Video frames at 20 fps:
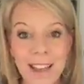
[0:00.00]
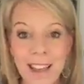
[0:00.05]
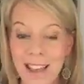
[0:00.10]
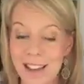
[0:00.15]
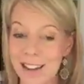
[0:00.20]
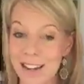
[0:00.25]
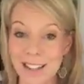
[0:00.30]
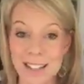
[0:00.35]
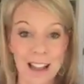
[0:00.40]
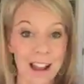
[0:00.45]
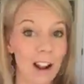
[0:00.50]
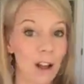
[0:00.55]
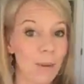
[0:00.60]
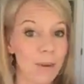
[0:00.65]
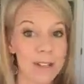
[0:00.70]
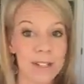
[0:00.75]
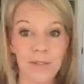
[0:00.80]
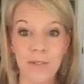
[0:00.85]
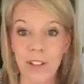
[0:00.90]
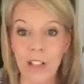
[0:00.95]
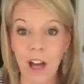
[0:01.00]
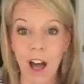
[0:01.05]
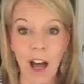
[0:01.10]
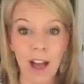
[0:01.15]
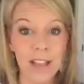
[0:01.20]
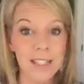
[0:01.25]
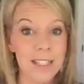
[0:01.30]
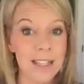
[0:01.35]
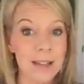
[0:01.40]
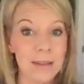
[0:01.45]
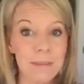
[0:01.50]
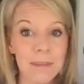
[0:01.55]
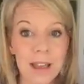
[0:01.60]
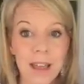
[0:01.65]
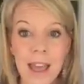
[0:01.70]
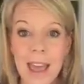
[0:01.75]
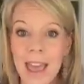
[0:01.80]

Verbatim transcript: It does not always feel awesome.